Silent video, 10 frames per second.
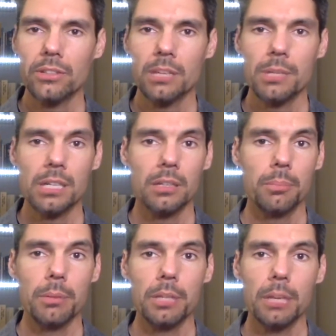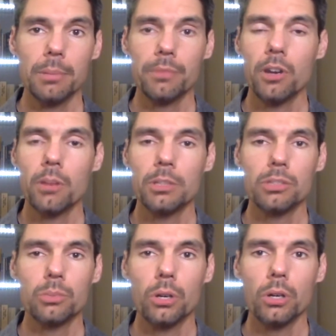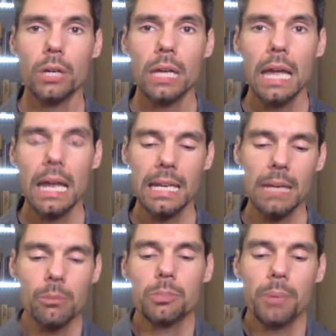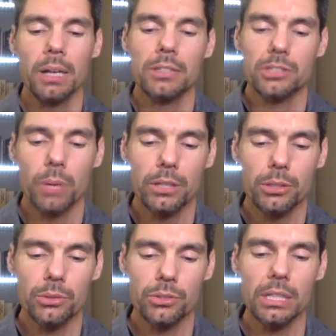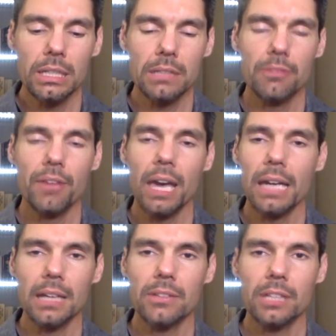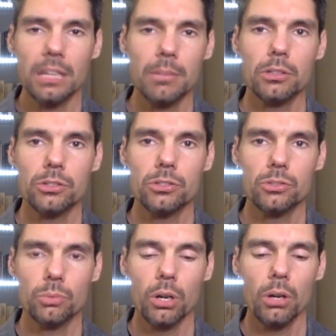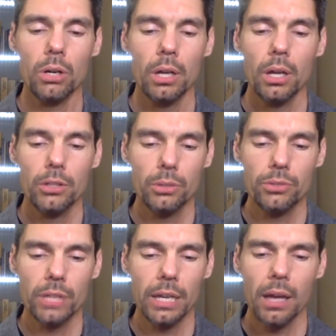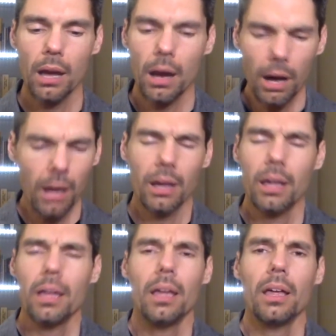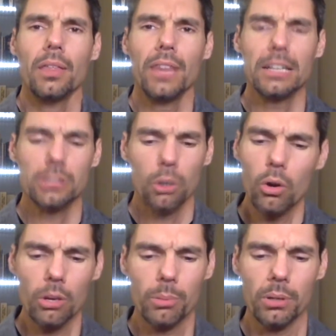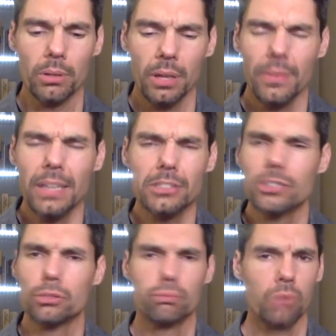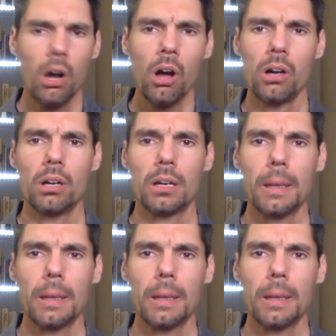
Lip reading: They begin to bubble up and foam and swirl. And in response to what you see in the vat as the chemicals swirl, you say, "Oh, that's horrible. That's just wrong."